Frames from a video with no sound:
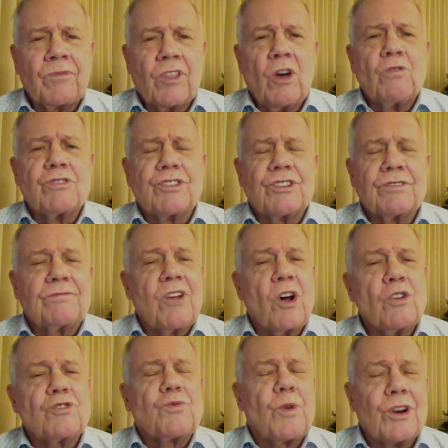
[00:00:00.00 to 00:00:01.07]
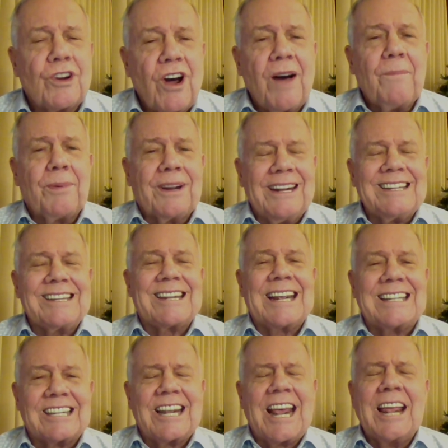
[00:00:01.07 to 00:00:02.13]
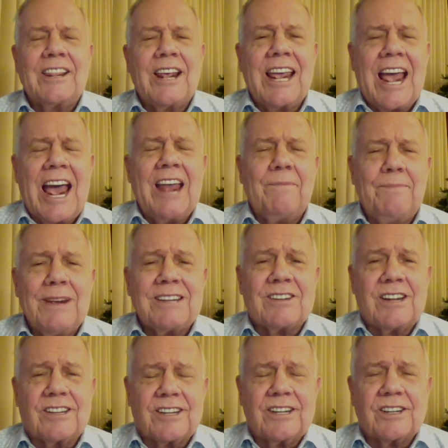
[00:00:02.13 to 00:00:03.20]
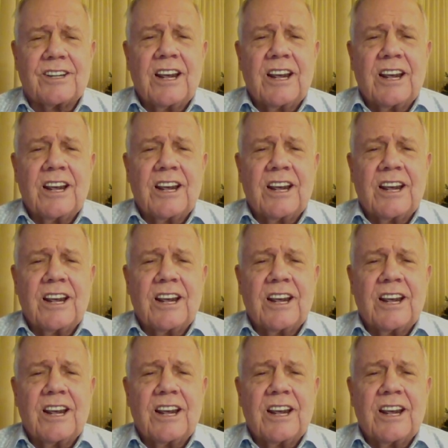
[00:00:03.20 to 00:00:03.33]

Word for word: those were companies that said they had businesses